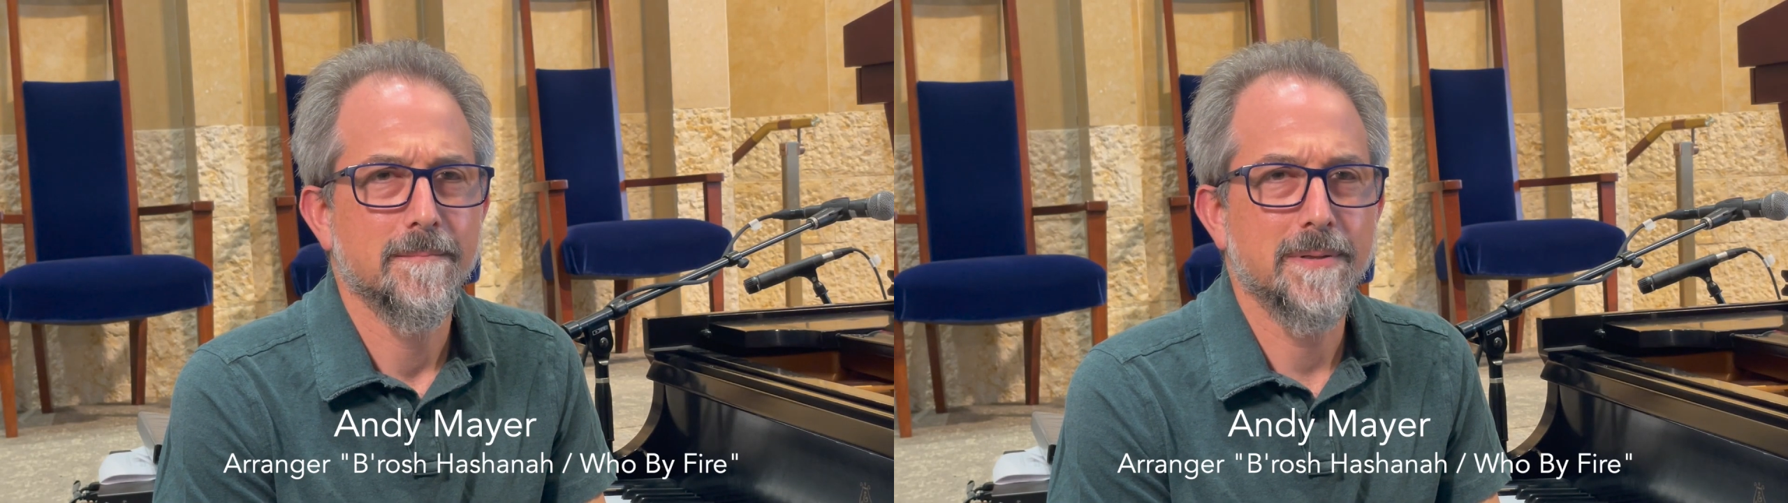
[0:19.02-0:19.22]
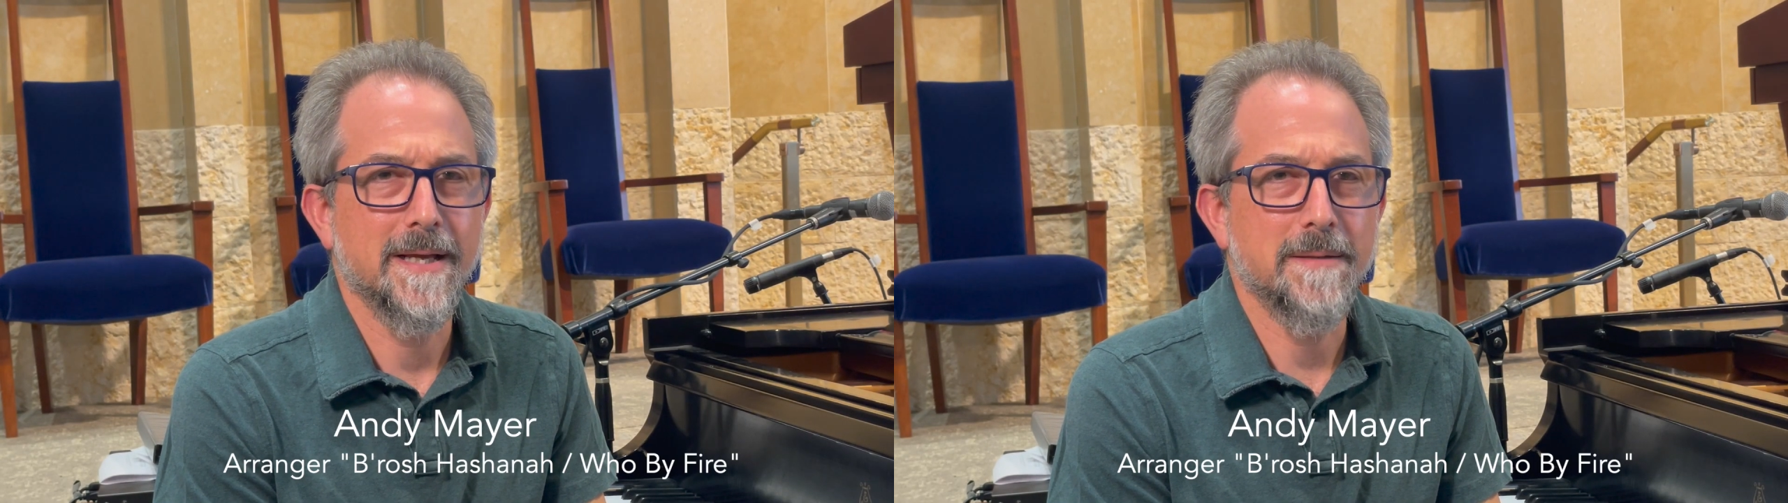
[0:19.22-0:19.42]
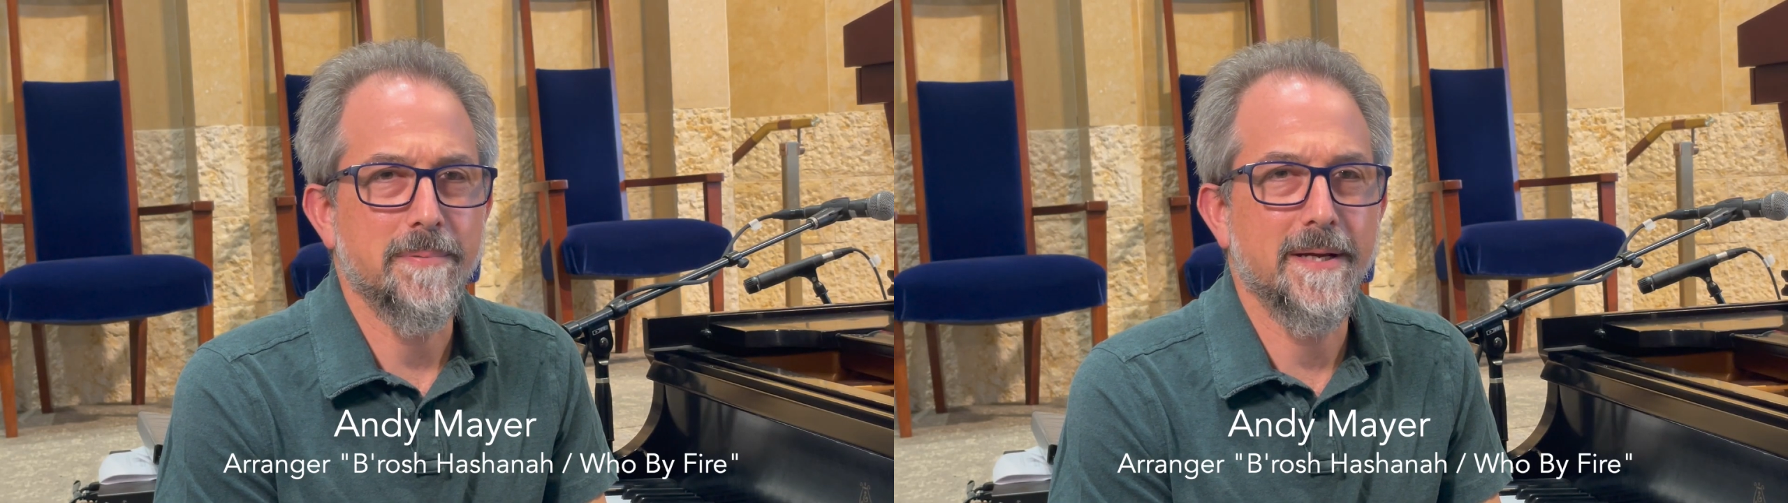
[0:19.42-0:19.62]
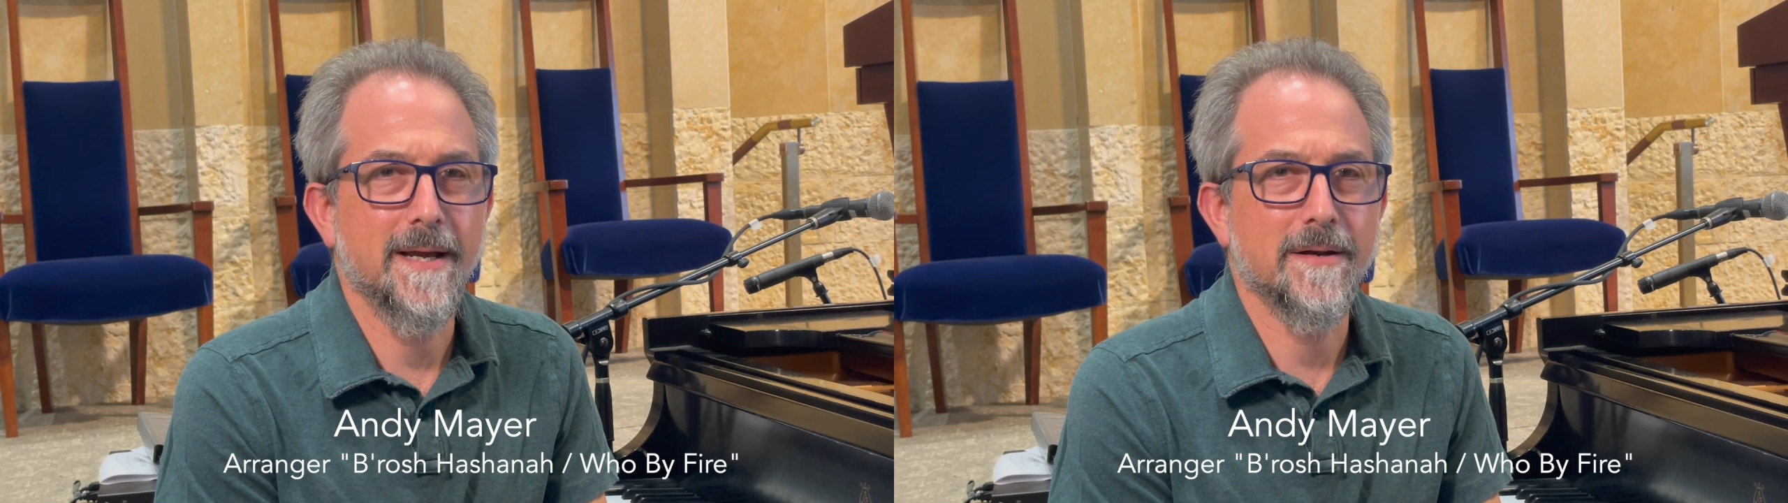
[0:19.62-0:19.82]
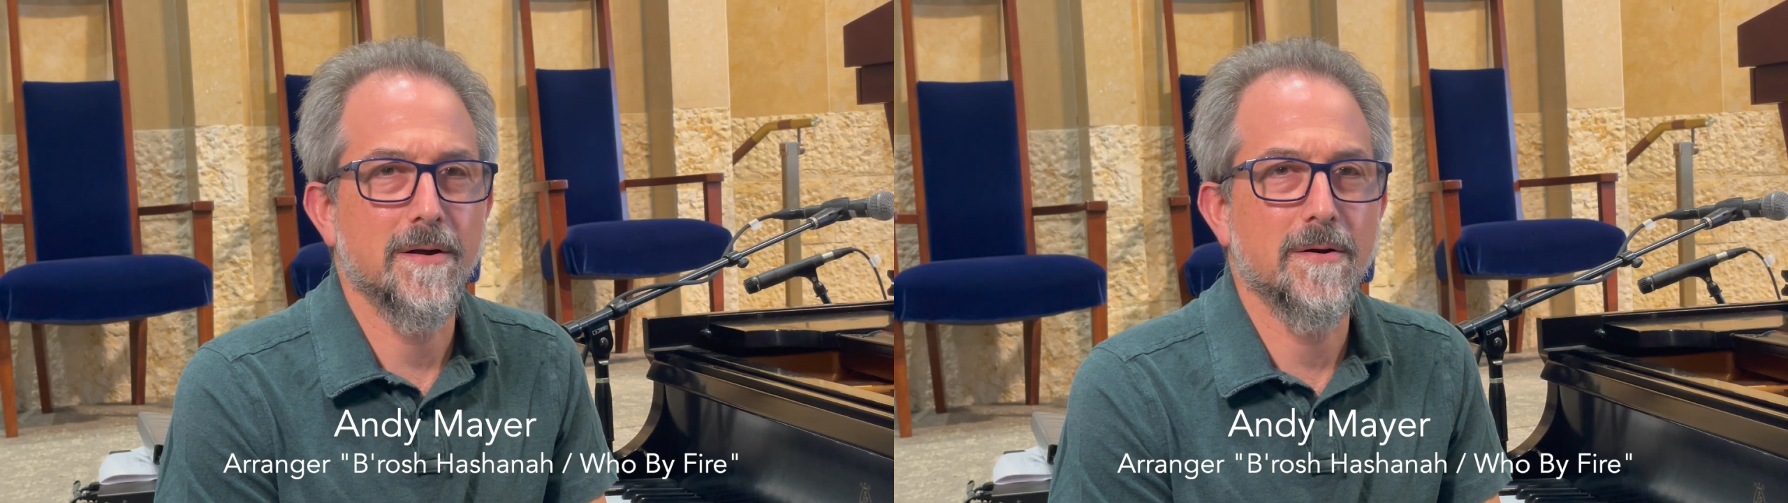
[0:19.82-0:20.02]
playing
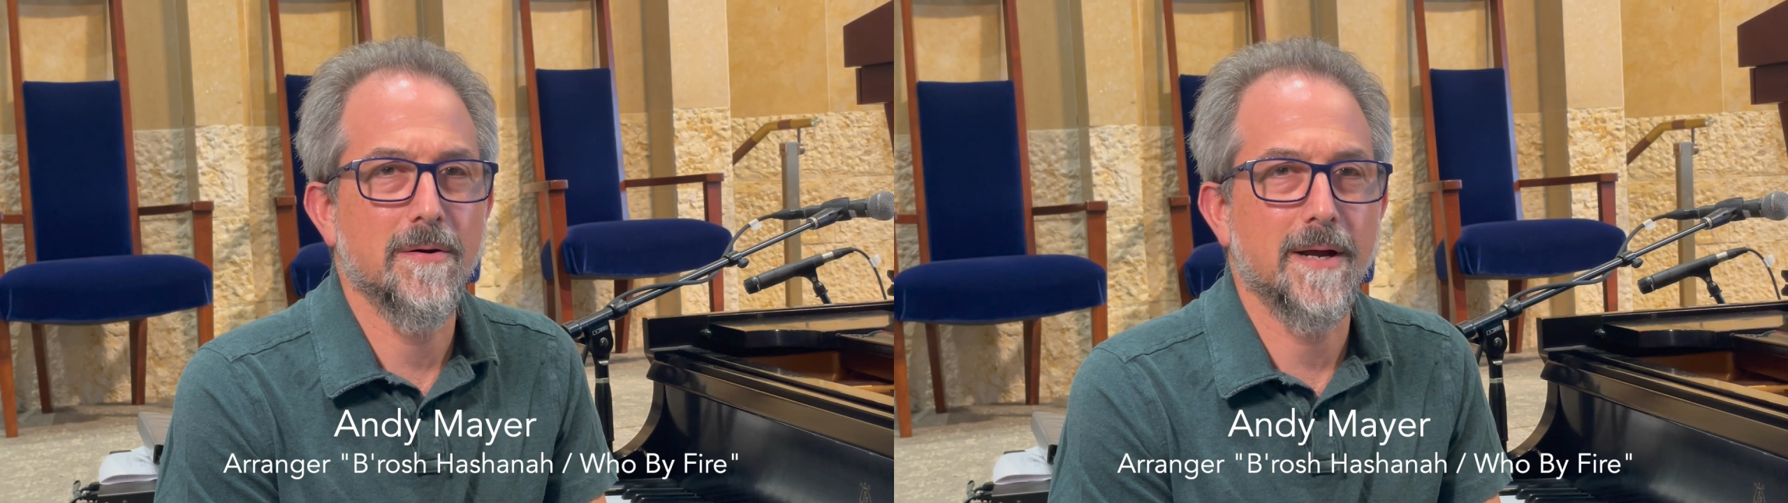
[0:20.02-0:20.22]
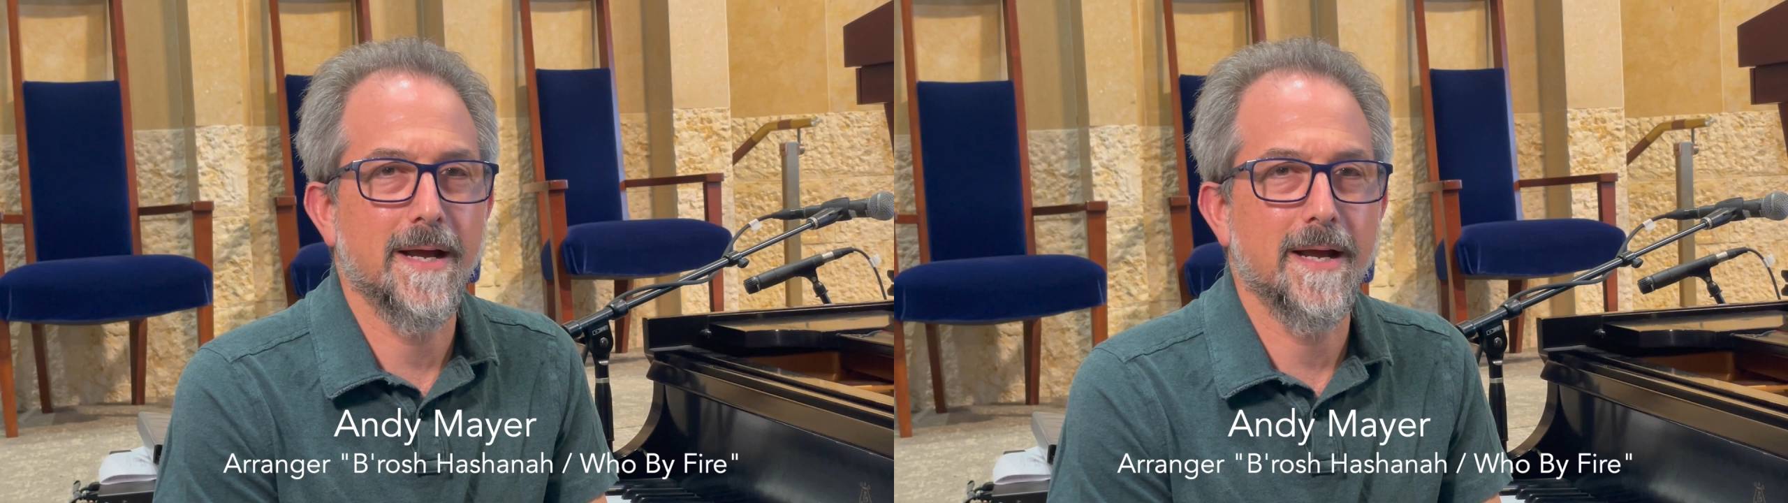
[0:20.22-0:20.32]
piano